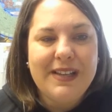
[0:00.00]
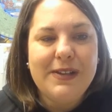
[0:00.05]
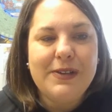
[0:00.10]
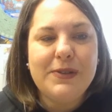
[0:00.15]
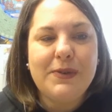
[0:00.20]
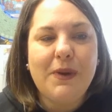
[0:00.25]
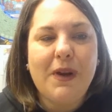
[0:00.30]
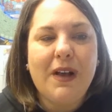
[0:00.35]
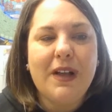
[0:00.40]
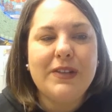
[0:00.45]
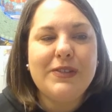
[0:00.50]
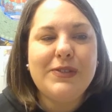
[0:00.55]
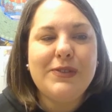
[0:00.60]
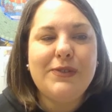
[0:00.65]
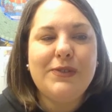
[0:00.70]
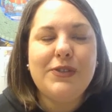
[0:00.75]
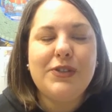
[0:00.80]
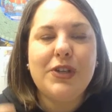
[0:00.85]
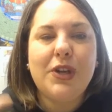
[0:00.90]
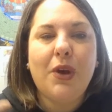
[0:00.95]
to also
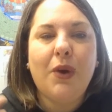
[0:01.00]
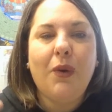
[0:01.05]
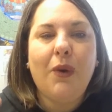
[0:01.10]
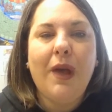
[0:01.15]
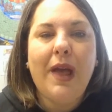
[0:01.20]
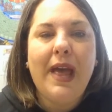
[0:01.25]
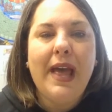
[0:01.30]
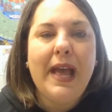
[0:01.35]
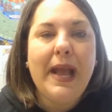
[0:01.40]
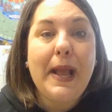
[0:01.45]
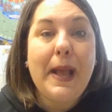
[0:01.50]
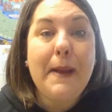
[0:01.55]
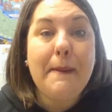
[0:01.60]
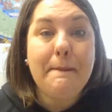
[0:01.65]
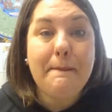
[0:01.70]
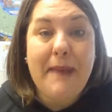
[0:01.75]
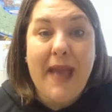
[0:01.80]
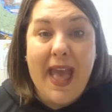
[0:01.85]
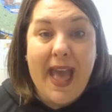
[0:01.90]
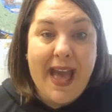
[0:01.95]
show
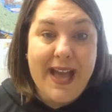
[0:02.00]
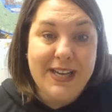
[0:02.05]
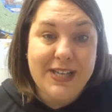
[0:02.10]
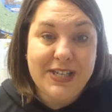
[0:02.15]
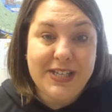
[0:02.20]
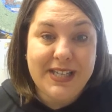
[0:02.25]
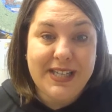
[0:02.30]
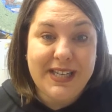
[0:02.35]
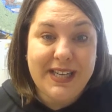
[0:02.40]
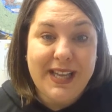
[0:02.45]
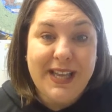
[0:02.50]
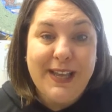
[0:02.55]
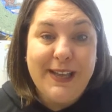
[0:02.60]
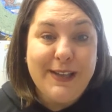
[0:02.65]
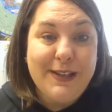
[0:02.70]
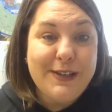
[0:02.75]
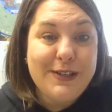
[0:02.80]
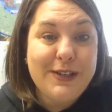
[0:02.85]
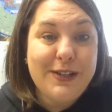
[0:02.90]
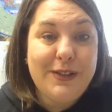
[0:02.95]
compassion
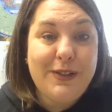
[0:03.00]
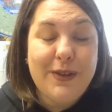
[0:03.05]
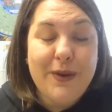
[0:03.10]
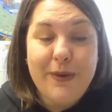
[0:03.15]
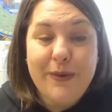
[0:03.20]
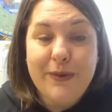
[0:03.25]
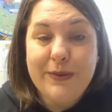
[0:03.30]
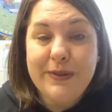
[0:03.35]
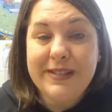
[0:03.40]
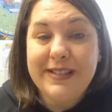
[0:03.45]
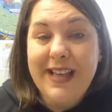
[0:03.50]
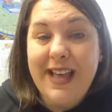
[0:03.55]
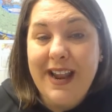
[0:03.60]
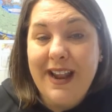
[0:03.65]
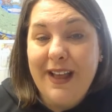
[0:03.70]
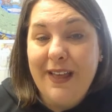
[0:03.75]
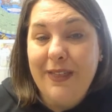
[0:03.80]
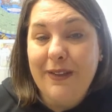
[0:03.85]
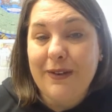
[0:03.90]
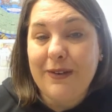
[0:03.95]
to those that
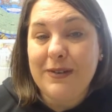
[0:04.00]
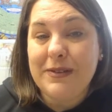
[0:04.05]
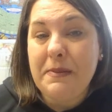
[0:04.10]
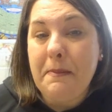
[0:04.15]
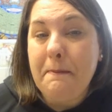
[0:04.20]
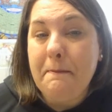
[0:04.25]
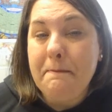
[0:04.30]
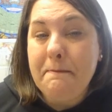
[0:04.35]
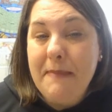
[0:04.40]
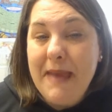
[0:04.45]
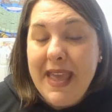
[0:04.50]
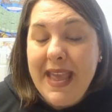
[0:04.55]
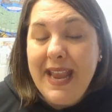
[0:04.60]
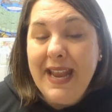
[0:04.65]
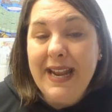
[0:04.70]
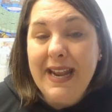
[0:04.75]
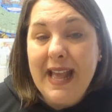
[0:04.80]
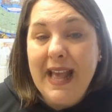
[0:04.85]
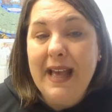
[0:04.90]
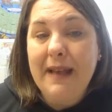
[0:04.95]
others may
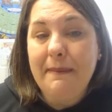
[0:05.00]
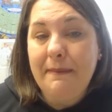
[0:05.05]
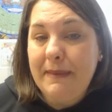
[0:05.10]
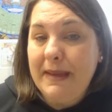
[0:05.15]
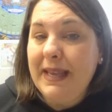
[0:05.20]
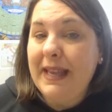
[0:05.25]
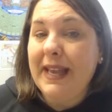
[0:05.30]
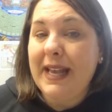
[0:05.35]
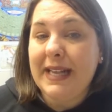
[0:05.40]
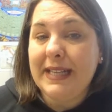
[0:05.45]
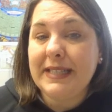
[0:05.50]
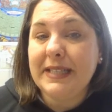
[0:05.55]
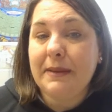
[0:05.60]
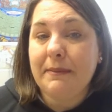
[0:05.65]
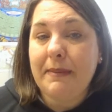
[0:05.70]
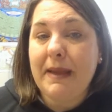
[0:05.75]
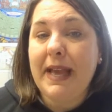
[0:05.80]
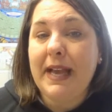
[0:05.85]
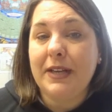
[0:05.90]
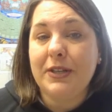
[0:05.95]
not be as
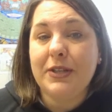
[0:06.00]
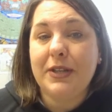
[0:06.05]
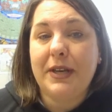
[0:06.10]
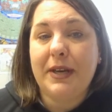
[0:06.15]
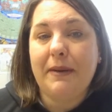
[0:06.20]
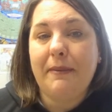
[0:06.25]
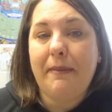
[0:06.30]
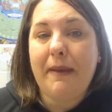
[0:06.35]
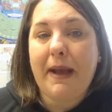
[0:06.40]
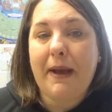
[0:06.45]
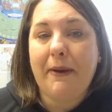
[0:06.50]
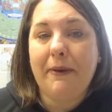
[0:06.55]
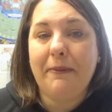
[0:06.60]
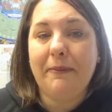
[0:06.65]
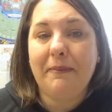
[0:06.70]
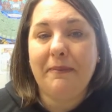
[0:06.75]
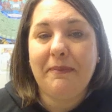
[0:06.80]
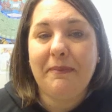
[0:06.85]
compassionate about.